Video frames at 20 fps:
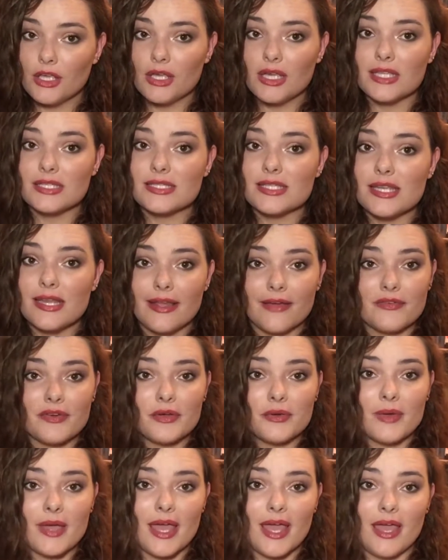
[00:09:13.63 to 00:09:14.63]
it's
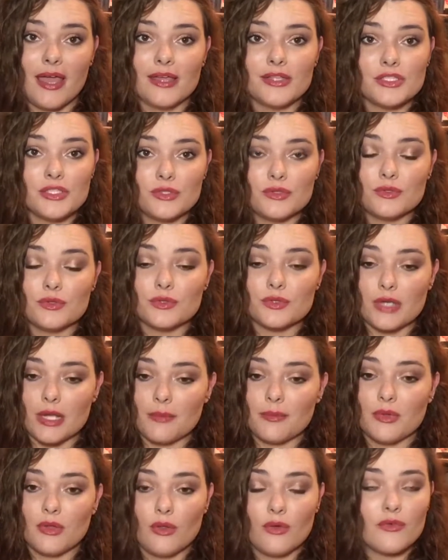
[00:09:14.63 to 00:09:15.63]
never okay to
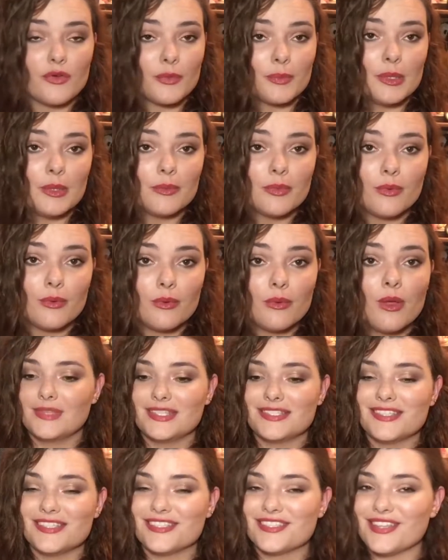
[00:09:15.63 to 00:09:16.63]
trample over people.
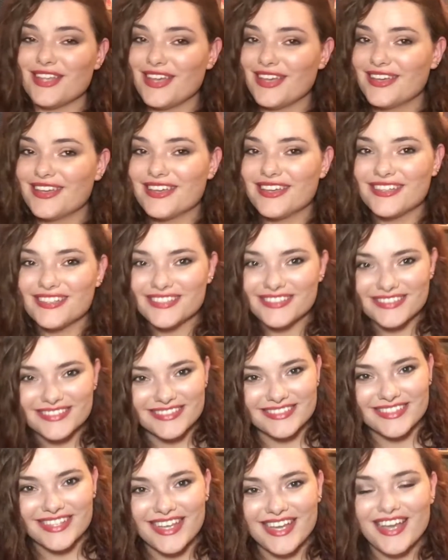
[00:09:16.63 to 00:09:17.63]
This is like
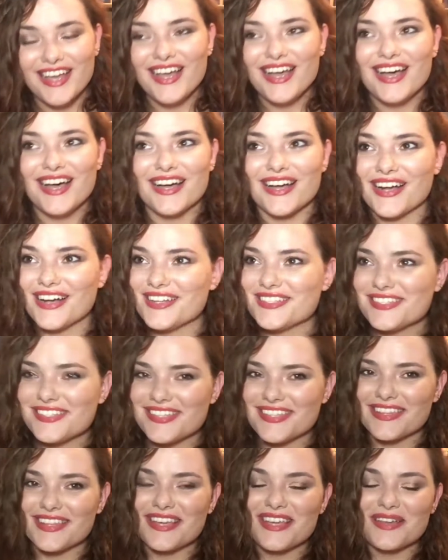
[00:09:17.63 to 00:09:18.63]
a
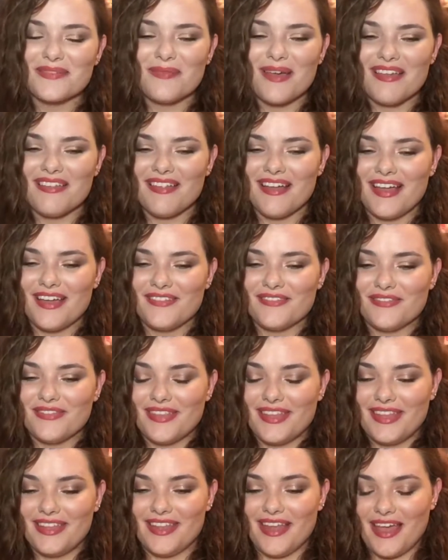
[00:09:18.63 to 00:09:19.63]
constant thing in my life,
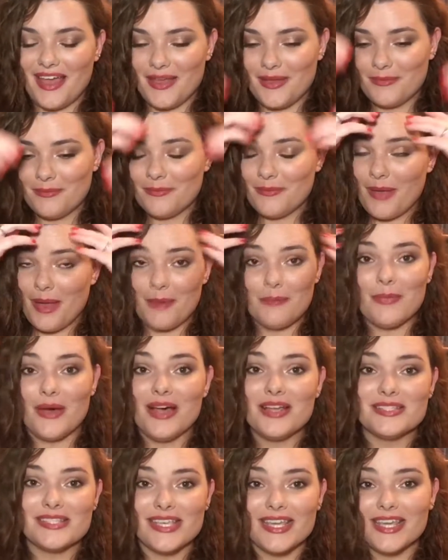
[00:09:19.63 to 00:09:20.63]
that I'm
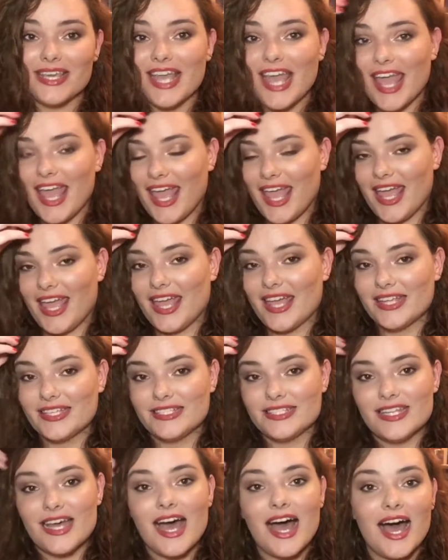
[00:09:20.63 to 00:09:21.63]
bossy
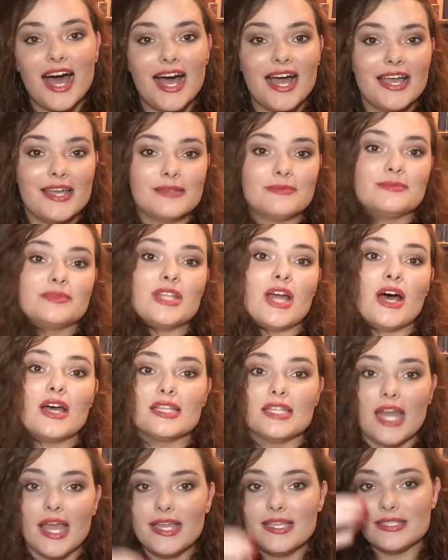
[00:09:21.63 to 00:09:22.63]
and I am
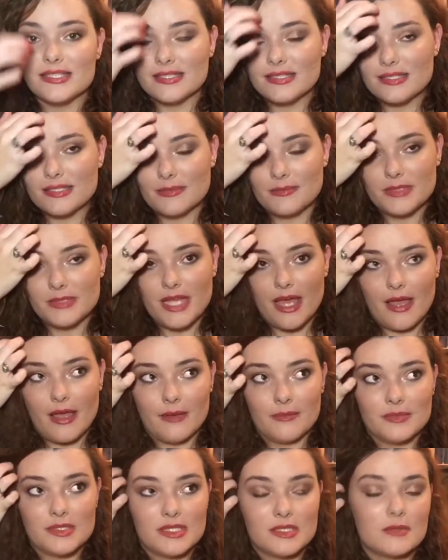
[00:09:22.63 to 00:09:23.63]
not nice
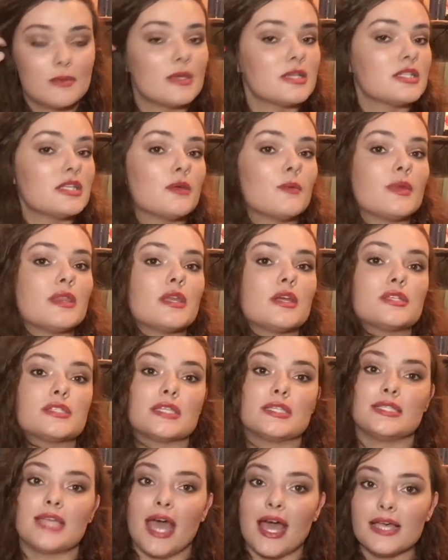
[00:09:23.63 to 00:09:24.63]
sometimes, especially when there's
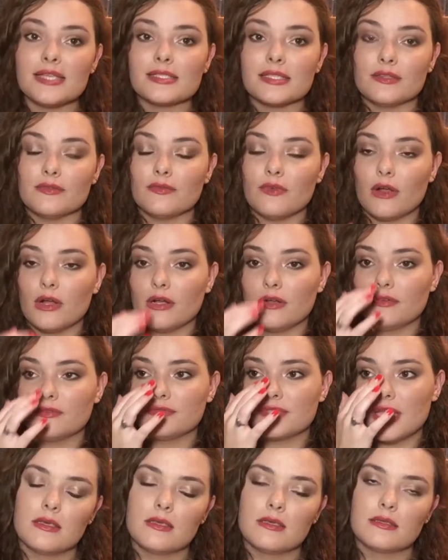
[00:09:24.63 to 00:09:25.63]
a task
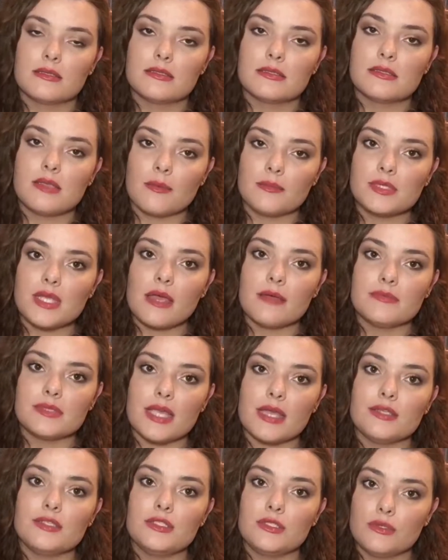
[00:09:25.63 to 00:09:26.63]
involved. Sometimes
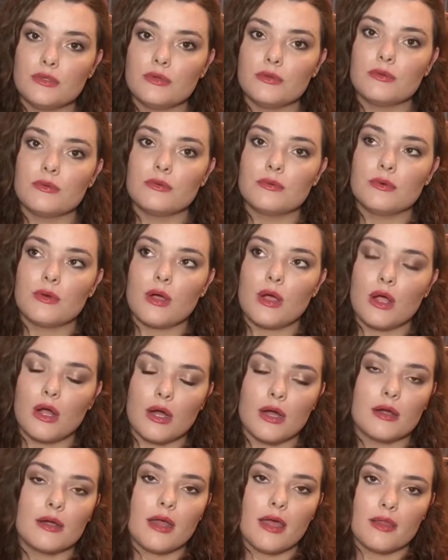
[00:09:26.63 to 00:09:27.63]
I do
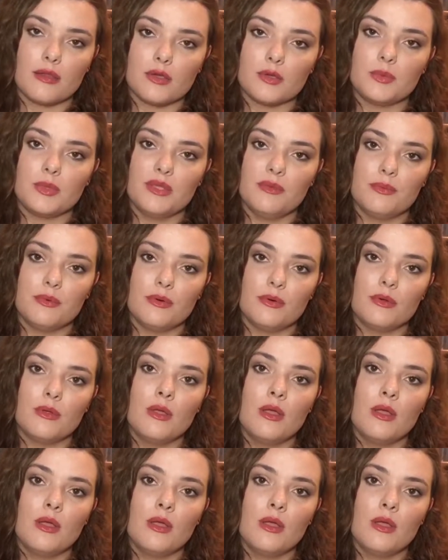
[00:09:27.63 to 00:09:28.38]
hurt other people